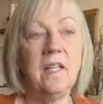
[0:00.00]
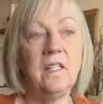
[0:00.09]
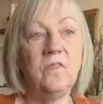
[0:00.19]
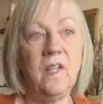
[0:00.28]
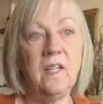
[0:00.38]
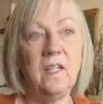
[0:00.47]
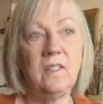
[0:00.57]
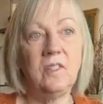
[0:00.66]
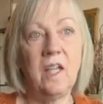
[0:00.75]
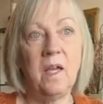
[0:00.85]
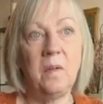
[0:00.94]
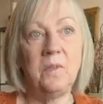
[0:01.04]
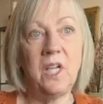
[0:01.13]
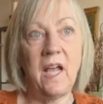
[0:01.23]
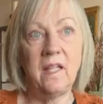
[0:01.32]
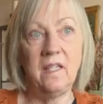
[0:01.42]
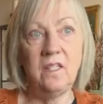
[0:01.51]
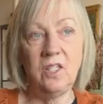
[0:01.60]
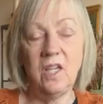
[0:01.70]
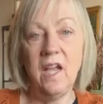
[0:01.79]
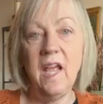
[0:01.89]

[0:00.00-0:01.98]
in this fitness um, challenge.